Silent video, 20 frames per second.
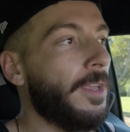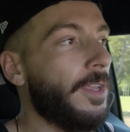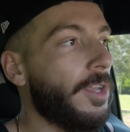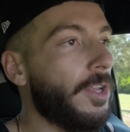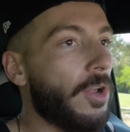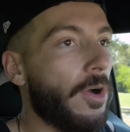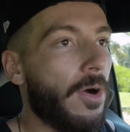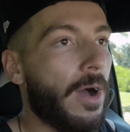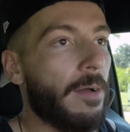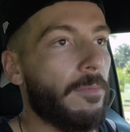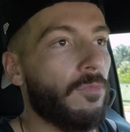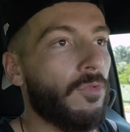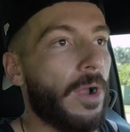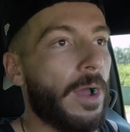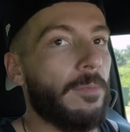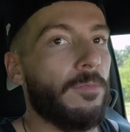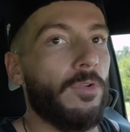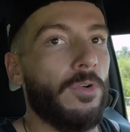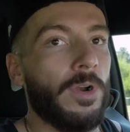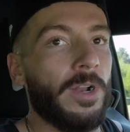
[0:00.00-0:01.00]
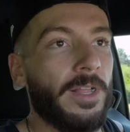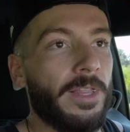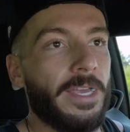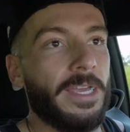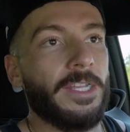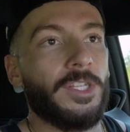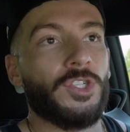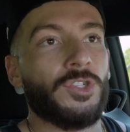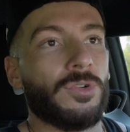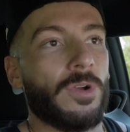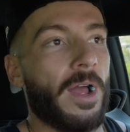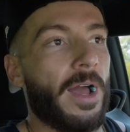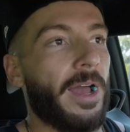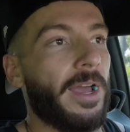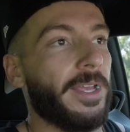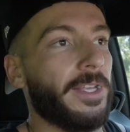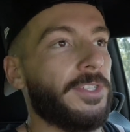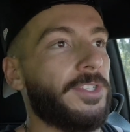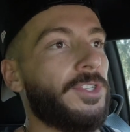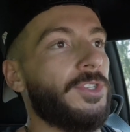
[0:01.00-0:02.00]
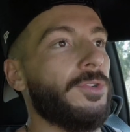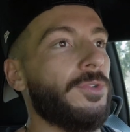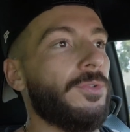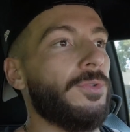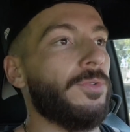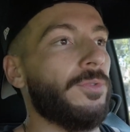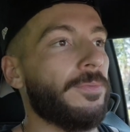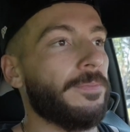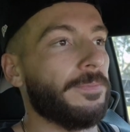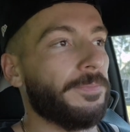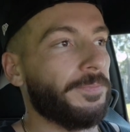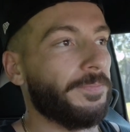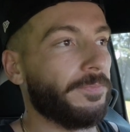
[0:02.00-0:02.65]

You know, I'm really trying to